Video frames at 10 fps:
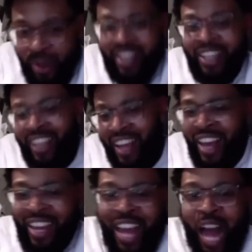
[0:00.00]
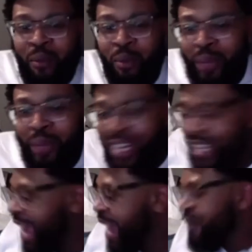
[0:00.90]
I'm gonna play the
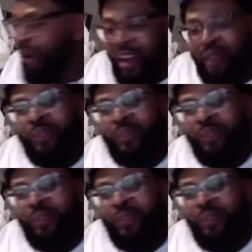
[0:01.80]
game, right?